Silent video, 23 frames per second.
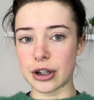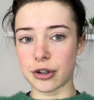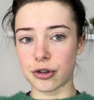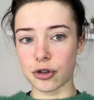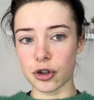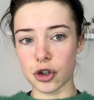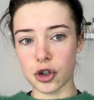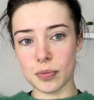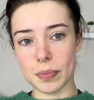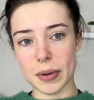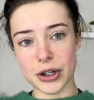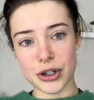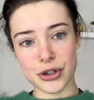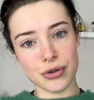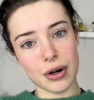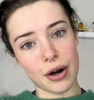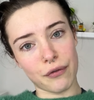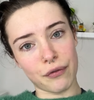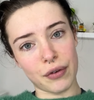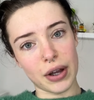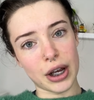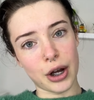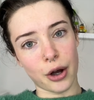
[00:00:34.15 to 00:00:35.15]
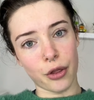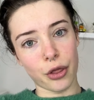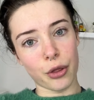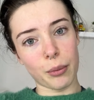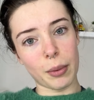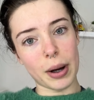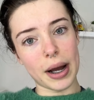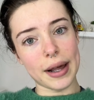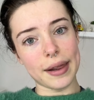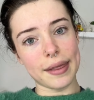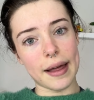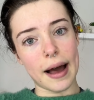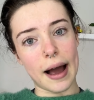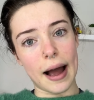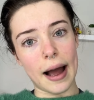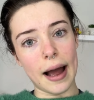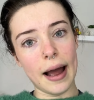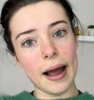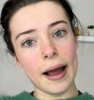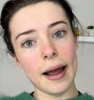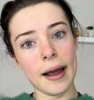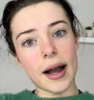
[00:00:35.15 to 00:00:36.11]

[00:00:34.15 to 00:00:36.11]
in such bad traffic on the way there